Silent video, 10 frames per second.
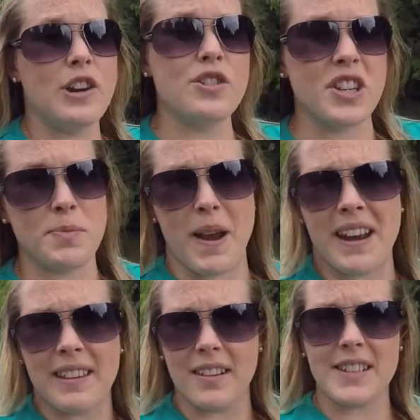just
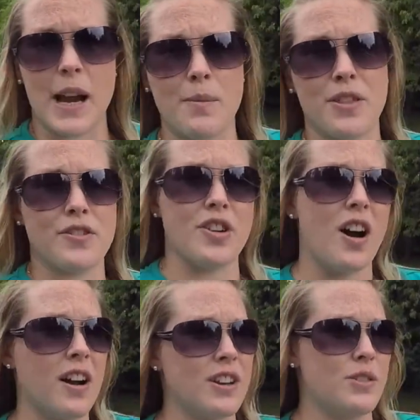spending a little time with your
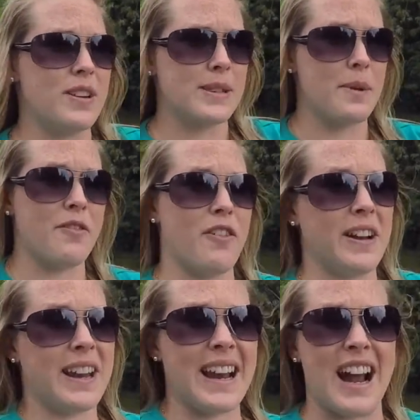dog and doing something fun
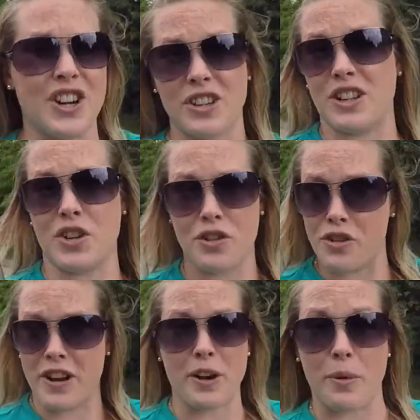can actually turn your
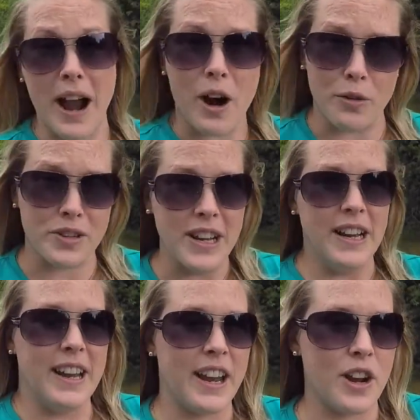day around.
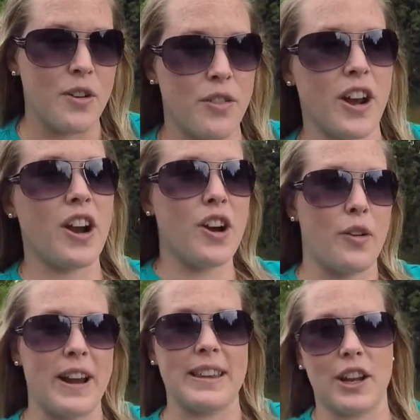They're
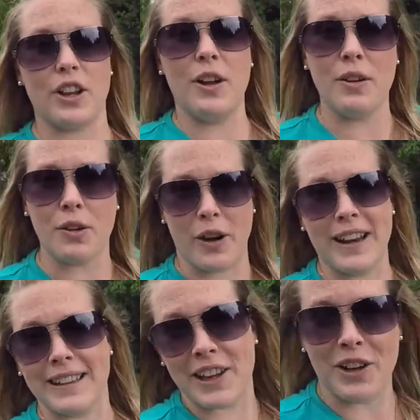great
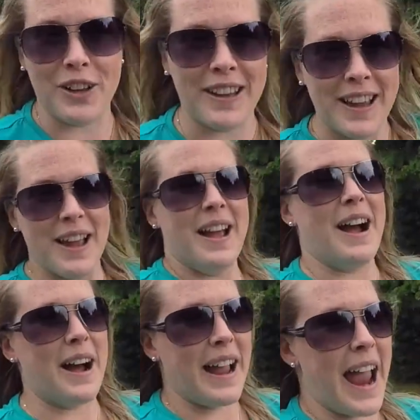little
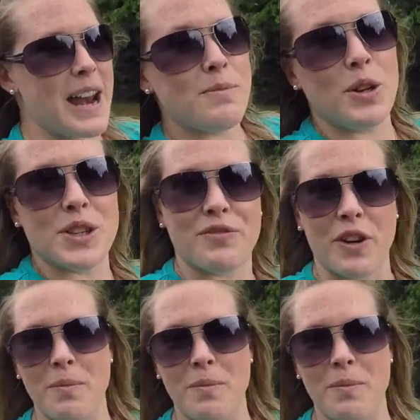animals for